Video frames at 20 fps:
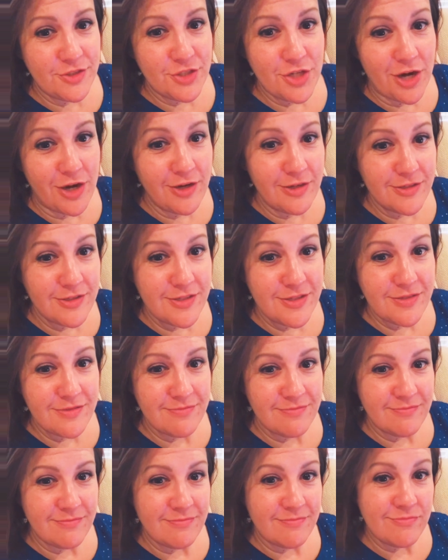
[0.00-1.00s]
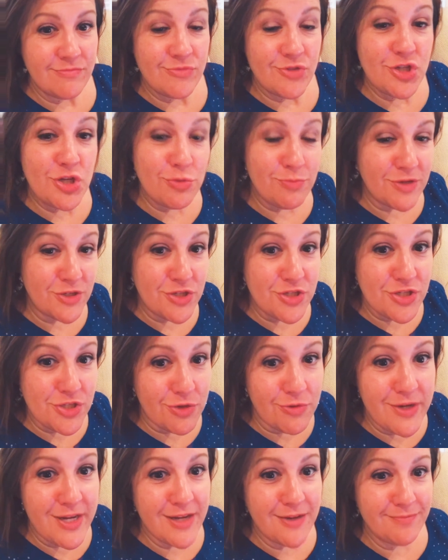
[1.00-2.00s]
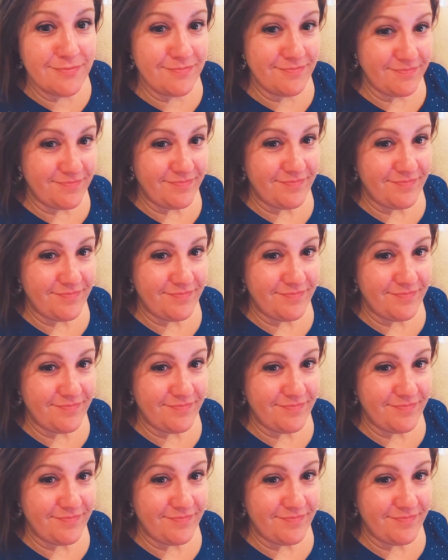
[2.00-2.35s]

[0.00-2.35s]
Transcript: charts. Too much sodium.